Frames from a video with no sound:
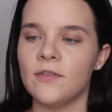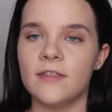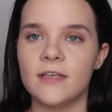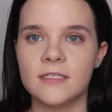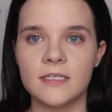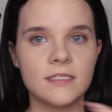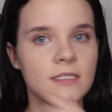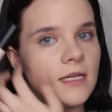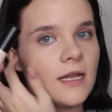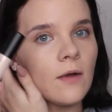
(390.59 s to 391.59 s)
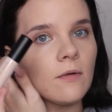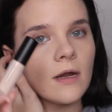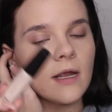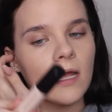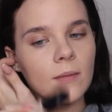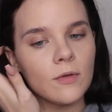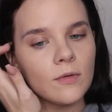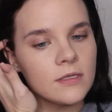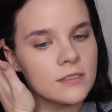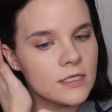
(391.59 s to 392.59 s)
the 16-hour camo
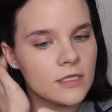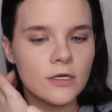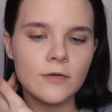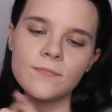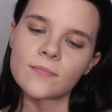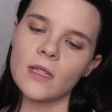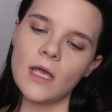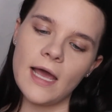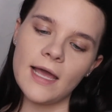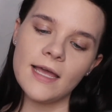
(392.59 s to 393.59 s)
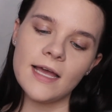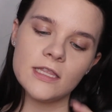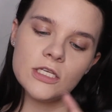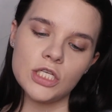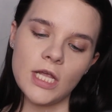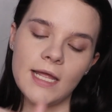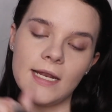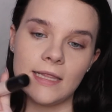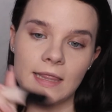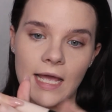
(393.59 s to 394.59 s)
concealer. I got the
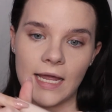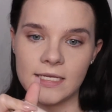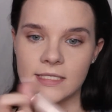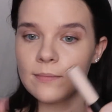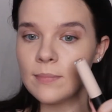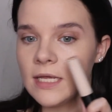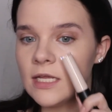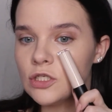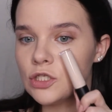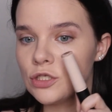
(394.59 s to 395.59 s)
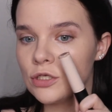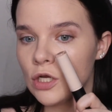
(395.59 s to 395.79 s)
shade Light Peach.